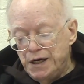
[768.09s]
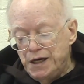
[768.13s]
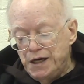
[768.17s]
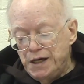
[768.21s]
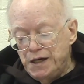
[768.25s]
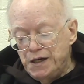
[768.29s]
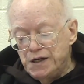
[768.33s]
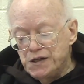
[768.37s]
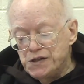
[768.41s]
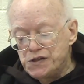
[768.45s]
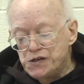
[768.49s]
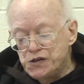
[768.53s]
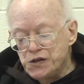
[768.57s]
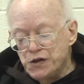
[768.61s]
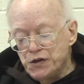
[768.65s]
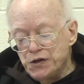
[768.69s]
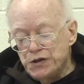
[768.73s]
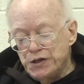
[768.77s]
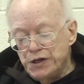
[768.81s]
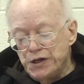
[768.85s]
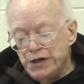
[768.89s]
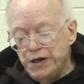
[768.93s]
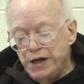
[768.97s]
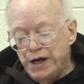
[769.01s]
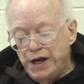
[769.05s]
It is
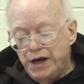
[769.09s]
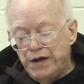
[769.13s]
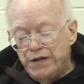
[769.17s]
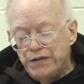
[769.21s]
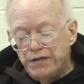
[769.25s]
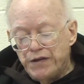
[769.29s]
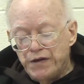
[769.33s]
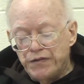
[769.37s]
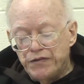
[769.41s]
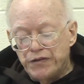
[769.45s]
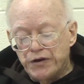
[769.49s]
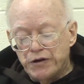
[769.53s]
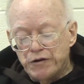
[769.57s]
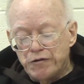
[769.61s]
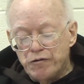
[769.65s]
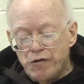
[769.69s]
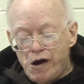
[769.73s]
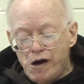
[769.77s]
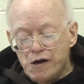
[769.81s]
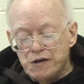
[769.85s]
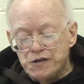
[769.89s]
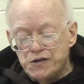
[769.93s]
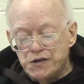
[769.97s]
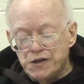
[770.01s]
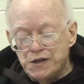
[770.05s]
certain that the
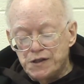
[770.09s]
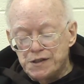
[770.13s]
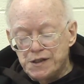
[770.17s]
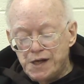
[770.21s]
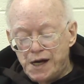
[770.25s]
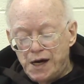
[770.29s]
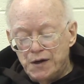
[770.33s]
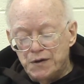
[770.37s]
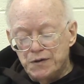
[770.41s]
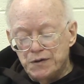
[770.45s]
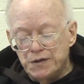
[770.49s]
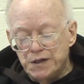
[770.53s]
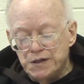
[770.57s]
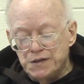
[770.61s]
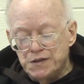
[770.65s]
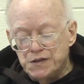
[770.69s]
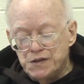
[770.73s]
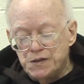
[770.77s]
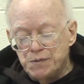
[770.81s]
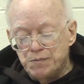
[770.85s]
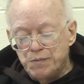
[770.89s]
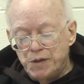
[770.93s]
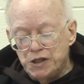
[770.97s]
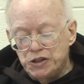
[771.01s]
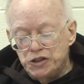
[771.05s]
crossings out and
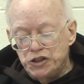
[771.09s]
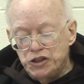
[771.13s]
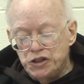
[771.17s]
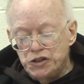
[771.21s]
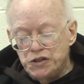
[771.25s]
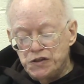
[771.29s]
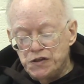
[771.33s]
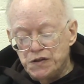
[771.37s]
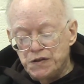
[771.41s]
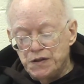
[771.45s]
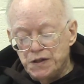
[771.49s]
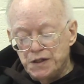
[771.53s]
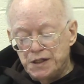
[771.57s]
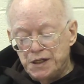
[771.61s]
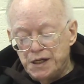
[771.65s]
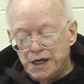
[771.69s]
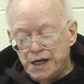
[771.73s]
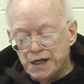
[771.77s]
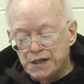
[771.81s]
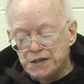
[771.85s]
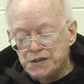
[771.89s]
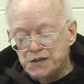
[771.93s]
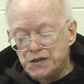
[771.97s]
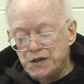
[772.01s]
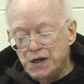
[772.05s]
smudges in the
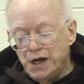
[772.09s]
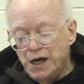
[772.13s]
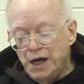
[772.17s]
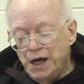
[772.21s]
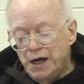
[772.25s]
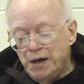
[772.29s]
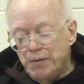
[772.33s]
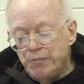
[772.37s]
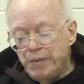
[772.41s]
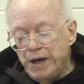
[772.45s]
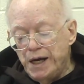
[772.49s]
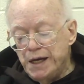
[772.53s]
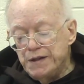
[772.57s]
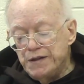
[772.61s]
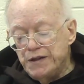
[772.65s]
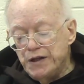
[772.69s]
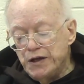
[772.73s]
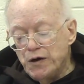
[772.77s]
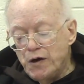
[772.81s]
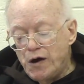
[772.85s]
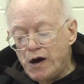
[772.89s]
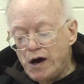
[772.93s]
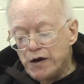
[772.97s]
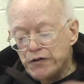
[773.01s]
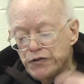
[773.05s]
text made the
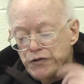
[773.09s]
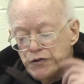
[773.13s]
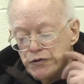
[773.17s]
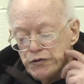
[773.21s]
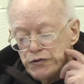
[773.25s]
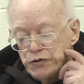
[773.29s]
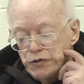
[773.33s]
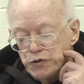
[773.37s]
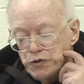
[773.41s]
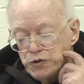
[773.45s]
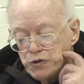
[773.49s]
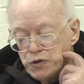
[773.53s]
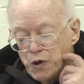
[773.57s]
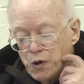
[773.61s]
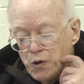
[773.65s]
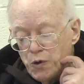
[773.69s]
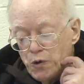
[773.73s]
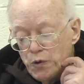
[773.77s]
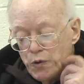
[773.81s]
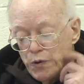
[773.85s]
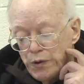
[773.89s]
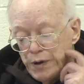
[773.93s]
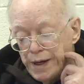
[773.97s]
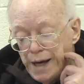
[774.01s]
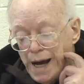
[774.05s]
author to
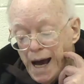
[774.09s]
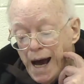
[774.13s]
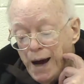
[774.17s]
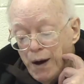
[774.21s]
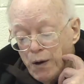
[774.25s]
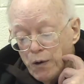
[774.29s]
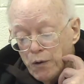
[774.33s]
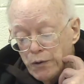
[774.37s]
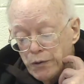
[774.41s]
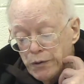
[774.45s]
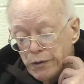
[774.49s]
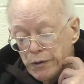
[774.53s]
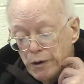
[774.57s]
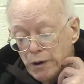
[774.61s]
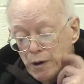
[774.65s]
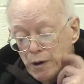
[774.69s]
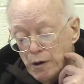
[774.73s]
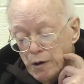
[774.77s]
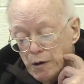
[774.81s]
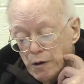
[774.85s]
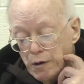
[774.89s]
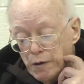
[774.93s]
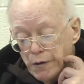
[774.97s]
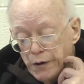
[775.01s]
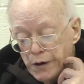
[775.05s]
tone down
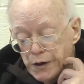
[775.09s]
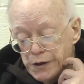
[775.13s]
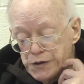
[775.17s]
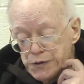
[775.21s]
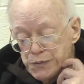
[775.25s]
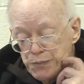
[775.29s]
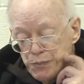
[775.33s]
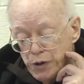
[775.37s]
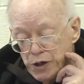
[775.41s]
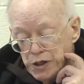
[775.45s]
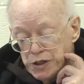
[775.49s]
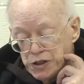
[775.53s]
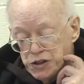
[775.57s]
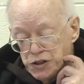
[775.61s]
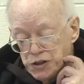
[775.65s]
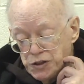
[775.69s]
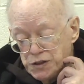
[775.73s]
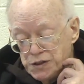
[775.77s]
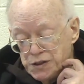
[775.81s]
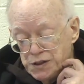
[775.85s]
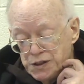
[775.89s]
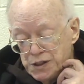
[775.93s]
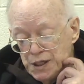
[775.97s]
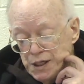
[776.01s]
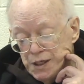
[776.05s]
her
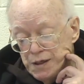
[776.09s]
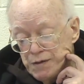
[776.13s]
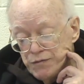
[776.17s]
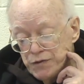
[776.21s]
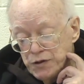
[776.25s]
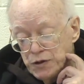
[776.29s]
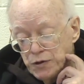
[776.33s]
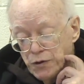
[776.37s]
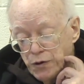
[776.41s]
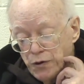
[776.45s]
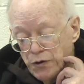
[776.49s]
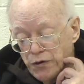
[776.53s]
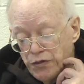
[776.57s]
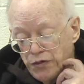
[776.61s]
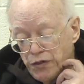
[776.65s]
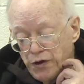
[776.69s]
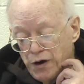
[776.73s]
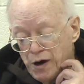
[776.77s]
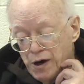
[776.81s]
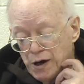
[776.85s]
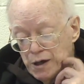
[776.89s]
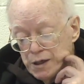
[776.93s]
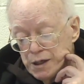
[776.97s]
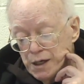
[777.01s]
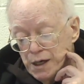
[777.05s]
expressions and even her
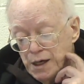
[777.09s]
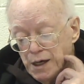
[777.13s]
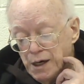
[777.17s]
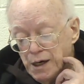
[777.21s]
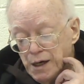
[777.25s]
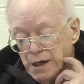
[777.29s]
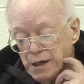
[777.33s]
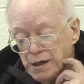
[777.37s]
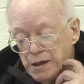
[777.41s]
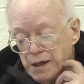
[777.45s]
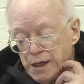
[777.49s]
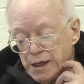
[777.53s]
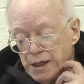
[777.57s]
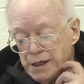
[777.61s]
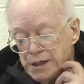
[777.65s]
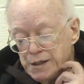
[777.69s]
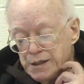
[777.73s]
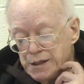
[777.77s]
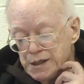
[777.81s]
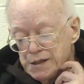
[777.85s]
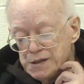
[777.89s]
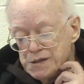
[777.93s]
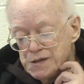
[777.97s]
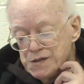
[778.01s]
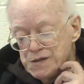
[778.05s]
thought, yet it
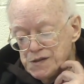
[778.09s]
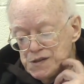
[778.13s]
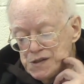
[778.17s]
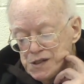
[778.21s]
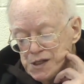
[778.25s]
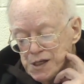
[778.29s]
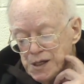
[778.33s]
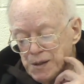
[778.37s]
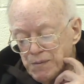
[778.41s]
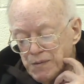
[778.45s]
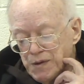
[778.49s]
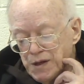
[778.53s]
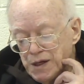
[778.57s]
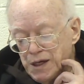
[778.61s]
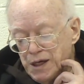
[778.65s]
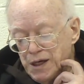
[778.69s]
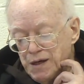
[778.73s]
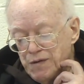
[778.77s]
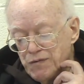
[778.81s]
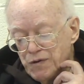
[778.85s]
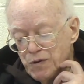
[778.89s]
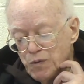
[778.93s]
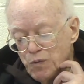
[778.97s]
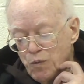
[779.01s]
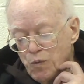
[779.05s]
doesn't seem that
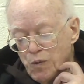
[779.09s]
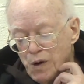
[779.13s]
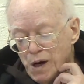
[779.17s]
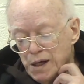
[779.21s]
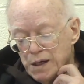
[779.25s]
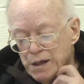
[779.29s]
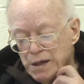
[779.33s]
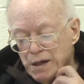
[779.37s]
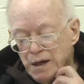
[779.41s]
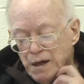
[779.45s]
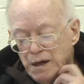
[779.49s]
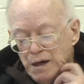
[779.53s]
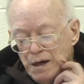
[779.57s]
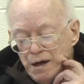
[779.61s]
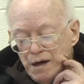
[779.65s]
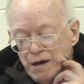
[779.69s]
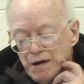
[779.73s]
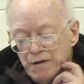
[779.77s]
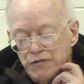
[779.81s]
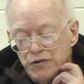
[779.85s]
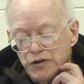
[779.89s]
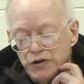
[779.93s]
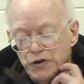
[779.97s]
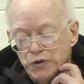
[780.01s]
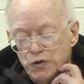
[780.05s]
even one
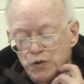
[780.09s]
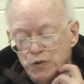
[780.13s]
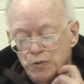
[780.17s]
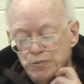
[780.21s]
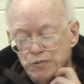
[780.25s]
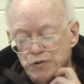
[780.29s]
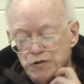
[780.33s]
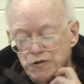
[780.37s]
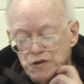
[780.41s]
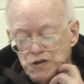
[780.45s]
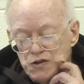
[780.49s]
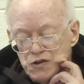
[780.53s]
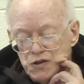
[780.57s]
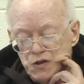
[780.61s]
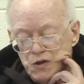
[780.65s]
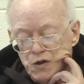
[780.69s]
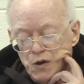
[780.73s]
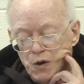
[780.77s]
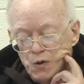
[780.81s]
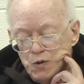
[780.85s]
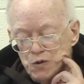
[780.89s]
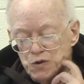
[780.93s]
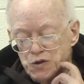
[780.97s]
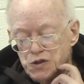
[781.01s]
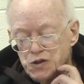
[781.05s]
of the numerous
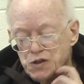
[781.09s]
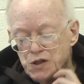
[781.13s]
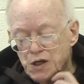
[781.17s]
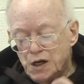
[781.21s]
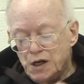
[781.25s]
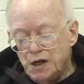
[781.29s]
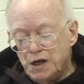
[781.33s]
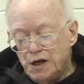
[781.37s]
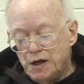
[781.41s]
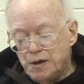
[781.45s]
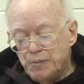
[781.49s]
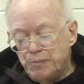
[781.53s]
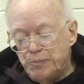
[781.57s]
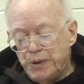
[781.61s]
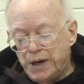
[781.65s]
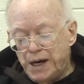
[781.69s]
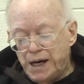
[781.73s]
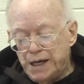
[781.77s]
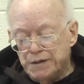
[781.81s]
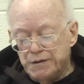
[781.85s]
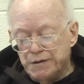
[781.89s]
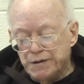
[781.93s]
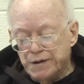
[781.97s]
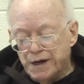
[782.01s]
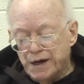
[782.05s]
notes of
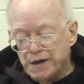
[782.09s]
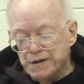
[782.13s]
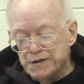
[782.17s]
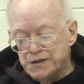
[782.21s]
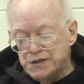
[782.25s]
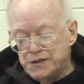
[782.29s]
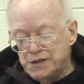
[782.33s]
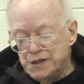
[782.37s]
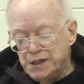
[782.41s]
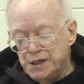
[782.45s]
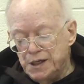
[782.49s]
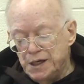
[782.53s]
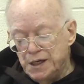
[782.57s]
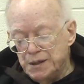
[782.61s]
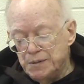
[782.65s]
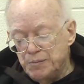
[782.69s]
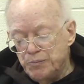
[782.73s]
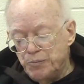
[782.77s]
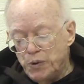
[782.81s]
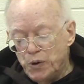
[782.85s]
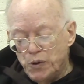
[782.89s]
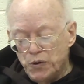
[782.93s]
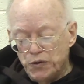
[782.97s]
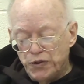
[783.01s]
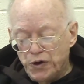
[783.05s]
Padre Garcia in
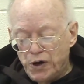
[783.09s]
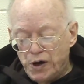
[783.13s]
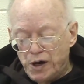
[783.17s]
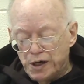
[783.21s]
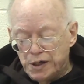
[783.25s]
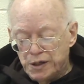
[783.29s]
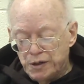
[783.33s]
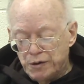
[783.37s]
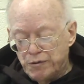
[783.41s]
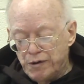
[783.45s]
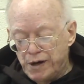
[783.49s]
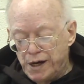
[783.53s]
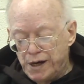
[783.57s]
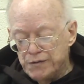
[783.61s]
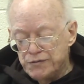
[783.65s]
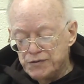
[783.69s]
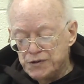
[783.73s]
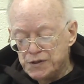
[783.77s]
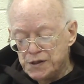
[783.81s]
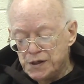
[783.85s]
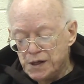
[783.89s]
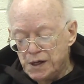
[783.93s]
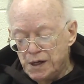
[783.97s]
both autographs